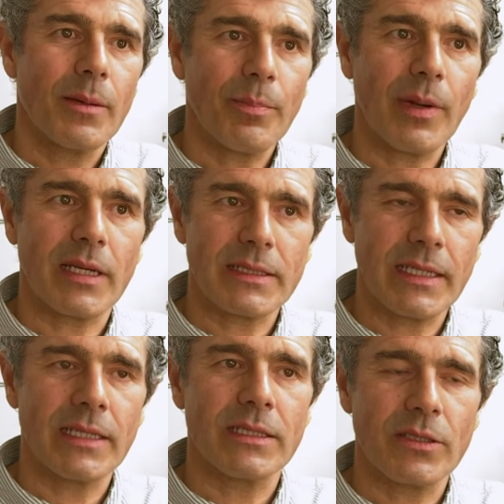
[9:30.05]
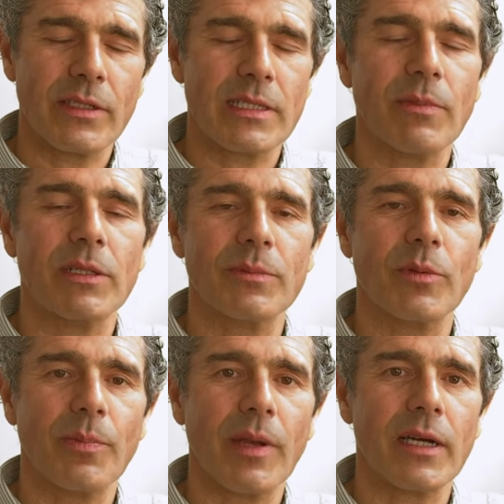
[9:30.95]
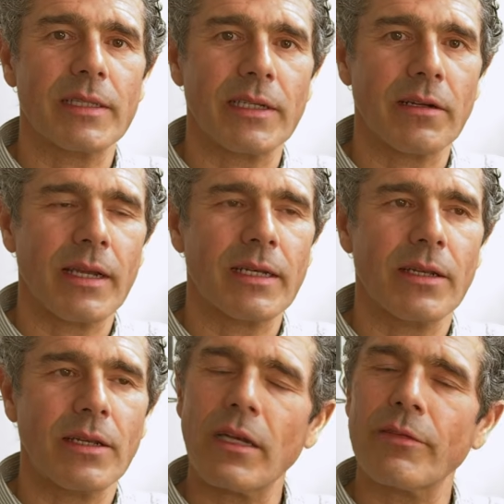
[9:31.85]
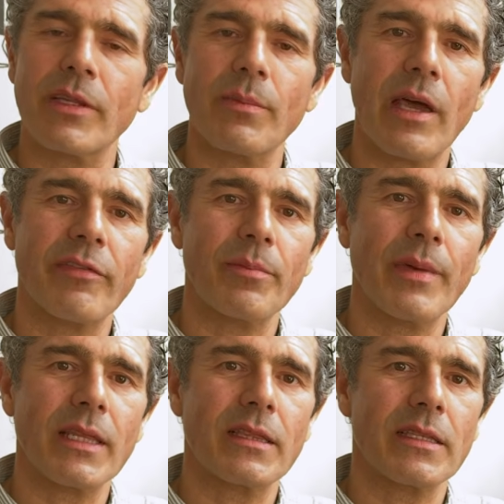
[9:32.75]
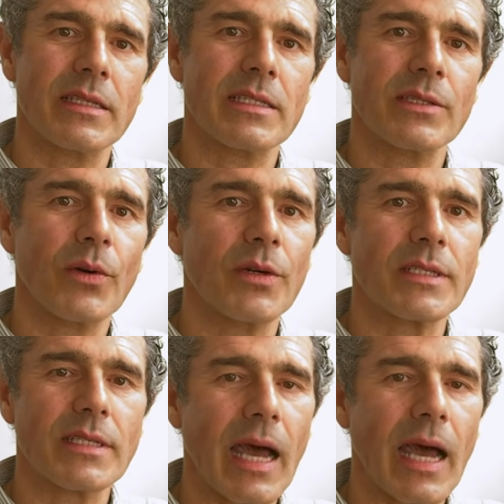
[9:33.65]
plugged into this multiple plug there, and none of them ever made this noise,